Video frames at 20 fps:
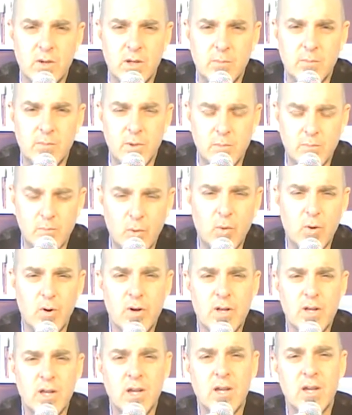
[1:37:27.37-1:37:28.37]
be born
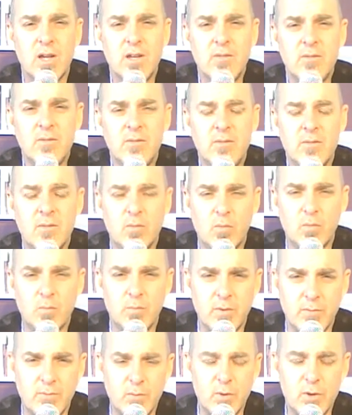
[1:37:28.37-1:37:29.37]
again,
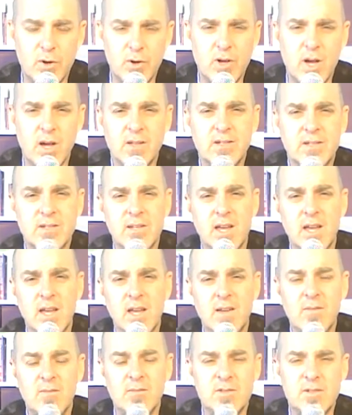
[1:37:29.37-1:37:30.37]
before you got
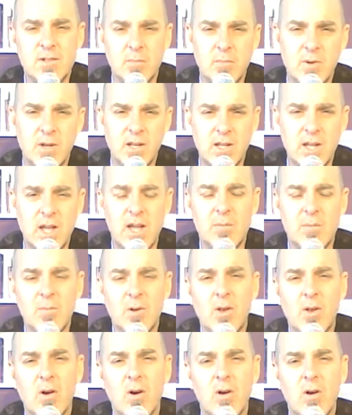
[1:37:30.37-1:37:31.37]
saved, somebody came
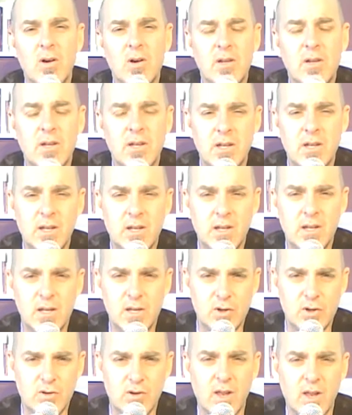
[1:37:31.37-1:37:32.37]
along in
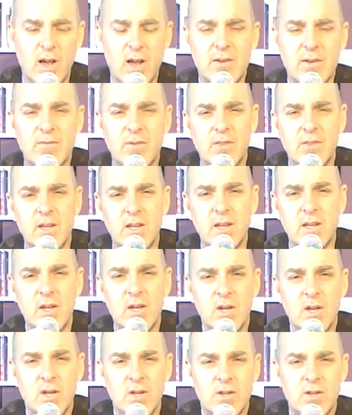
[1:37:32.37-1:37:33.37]
your life and they
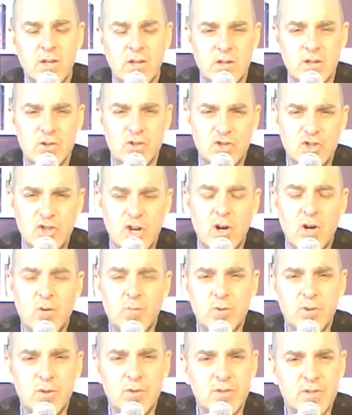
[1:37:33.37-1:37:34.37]
they shared
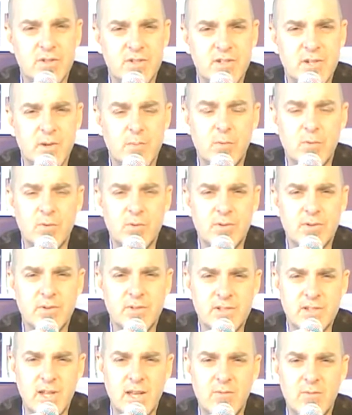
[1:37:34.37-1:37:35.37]
with you the simple
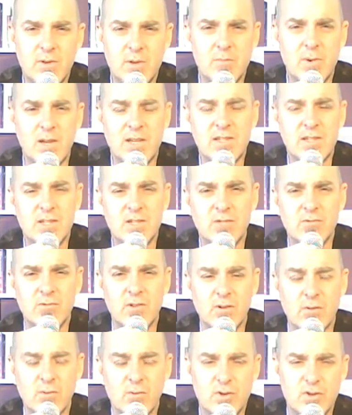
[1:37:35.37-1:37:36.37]
saving message of the
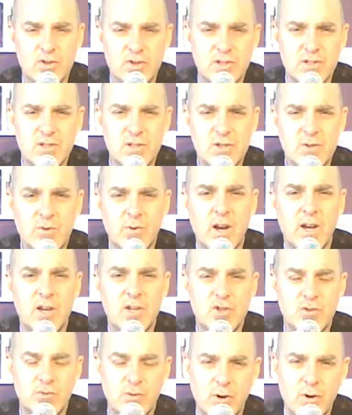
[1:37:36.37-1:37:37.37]
Lord Jesus Christ.
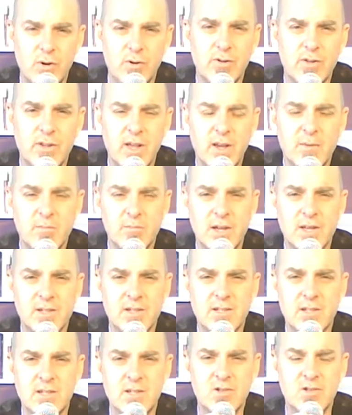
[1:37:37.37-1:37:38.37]
You heard that
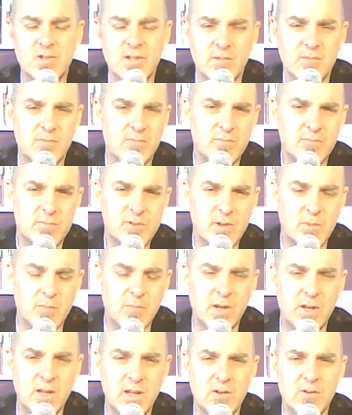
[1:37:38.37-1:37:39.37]
message, then
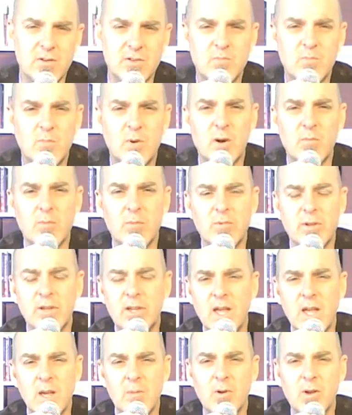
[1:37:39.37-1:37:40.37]
somebody else probably
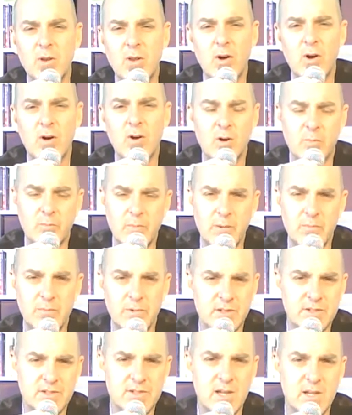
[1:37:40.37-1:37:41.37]
came along or maybe the
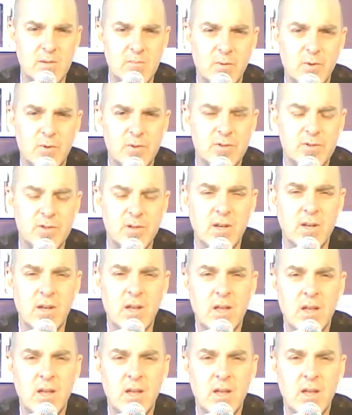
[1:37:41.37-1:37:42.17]
same person.